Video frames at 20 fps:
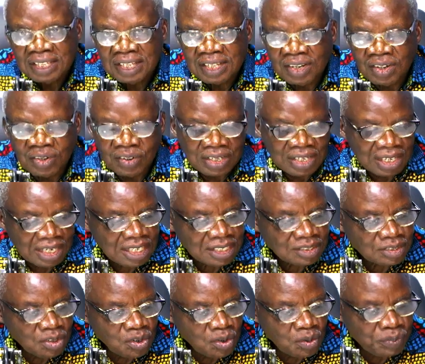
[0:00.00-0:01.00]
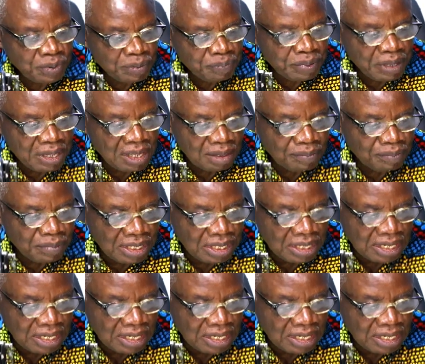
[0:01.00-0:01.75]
Oh, you can say, oh, be paid me